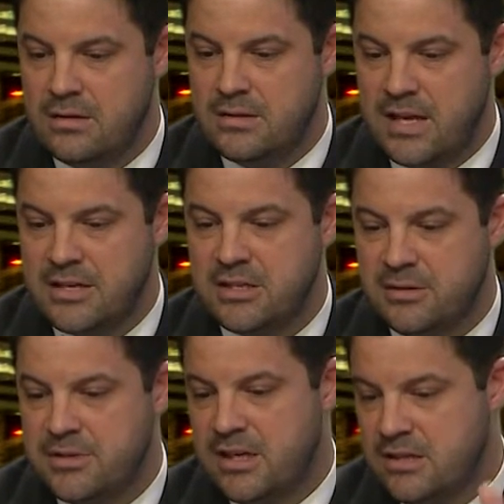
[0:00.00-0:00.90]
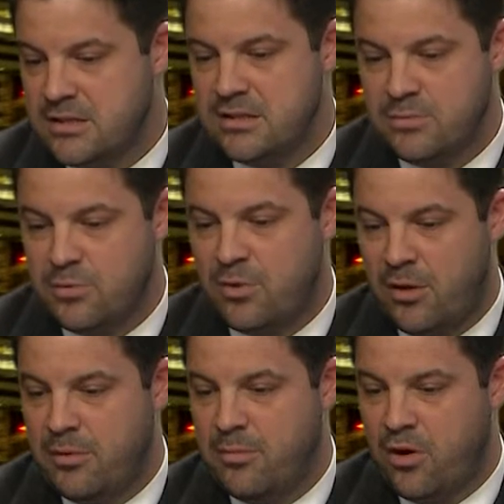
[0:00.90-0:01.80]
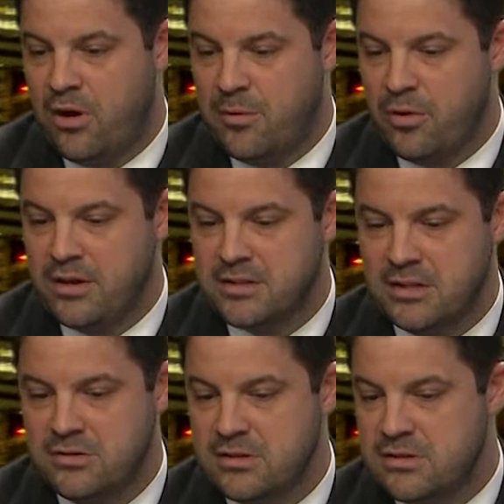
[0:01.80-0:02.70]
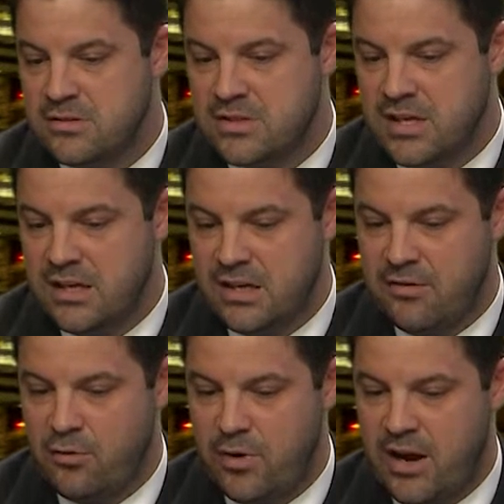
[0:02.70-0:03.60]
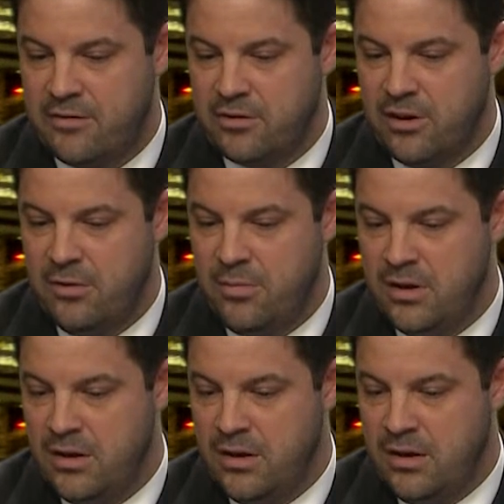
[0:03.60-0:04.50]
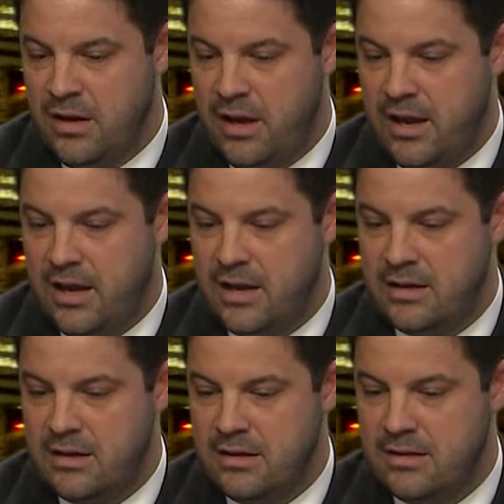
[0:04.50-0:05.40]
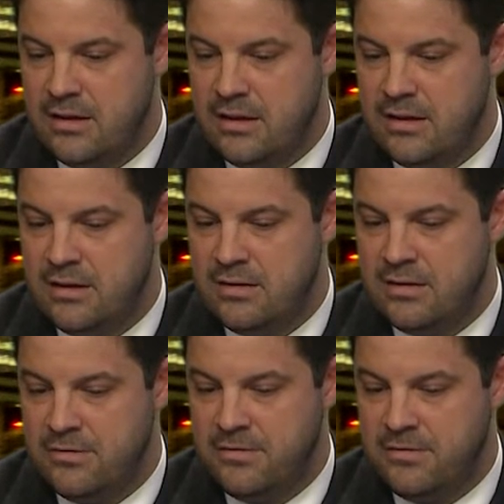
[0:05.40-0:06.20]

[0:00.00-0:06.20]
Statute of limitations would probably bar any prosecution, so the state never went after him. And then the,